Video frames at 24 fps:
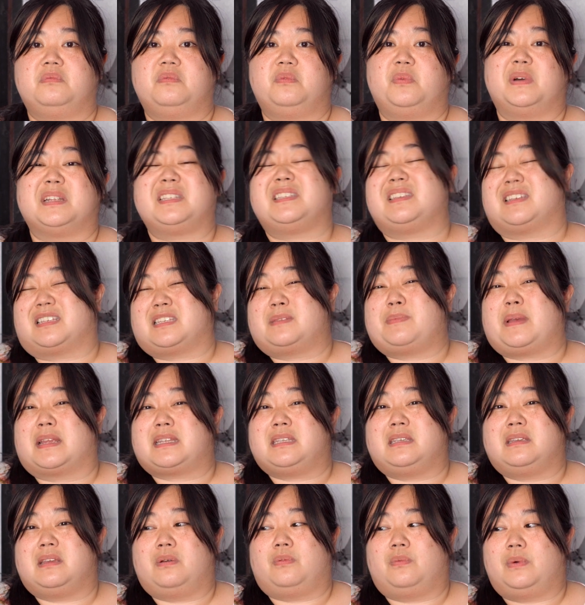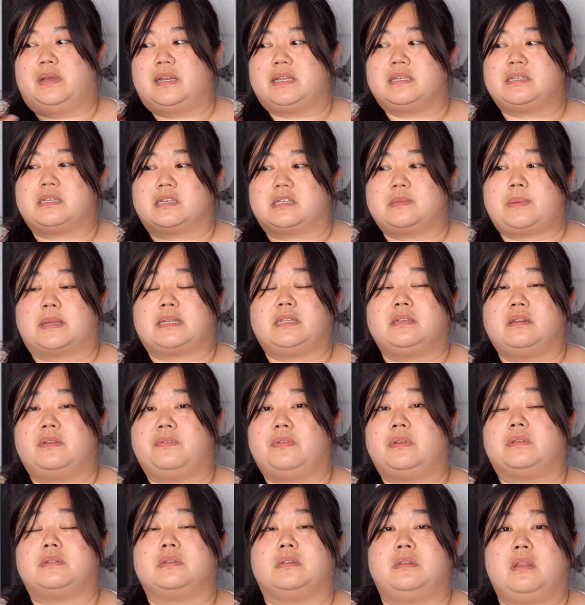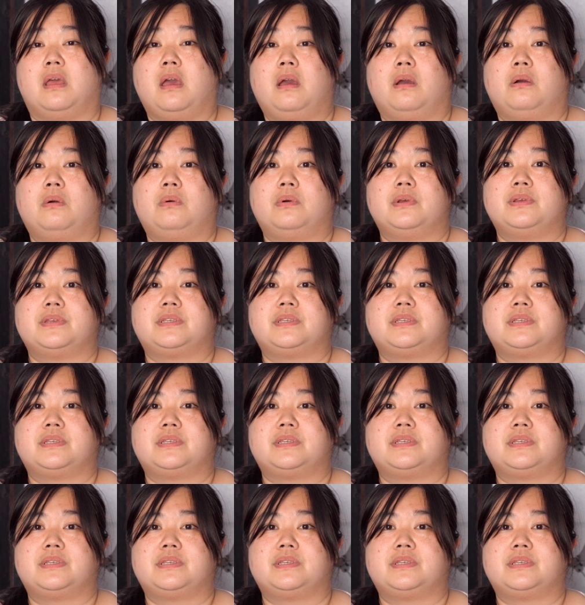what is expected of you to know.